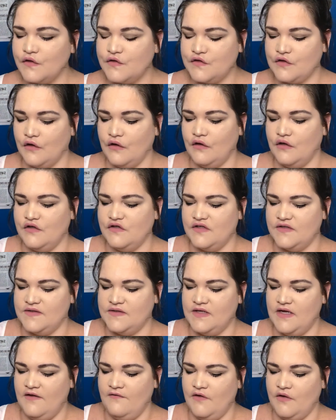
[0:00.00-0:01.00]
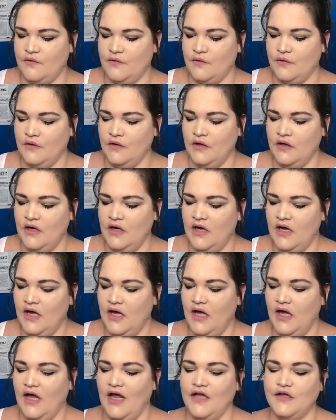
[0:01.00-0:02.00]
So just to give you
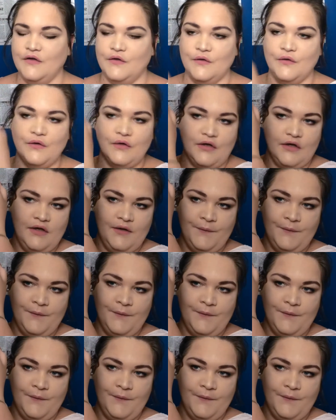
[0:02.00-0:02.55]
a look,